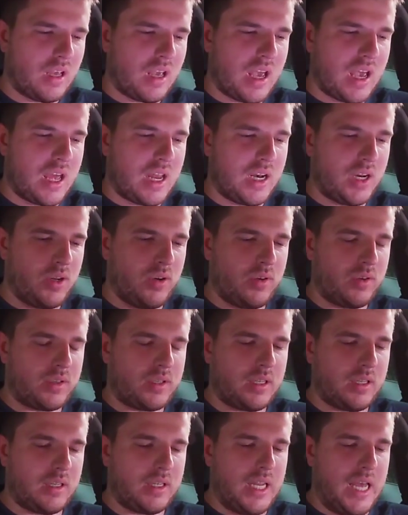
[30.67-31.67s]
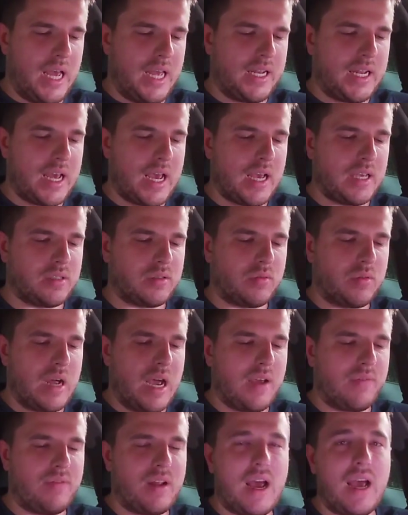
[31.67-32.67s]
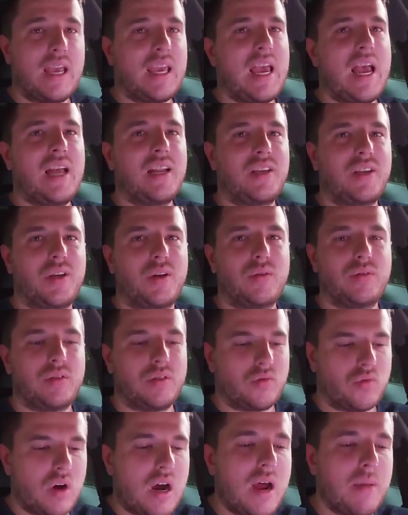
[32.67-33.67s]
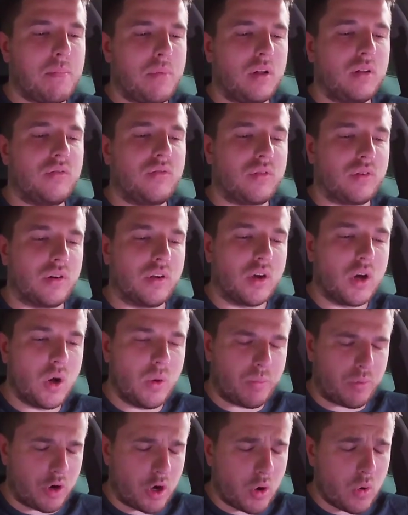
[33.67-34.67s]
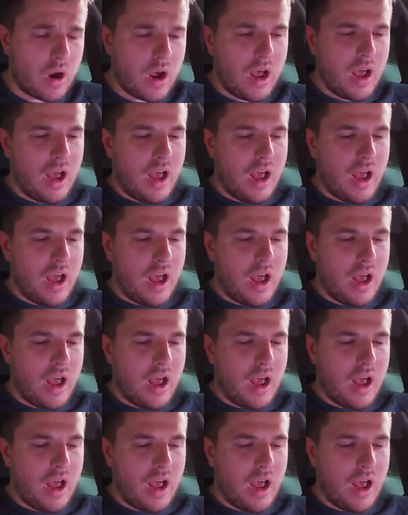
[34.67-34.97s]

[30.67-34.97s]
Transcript: And until that has arrived, I can't use the tripod for the GoPro.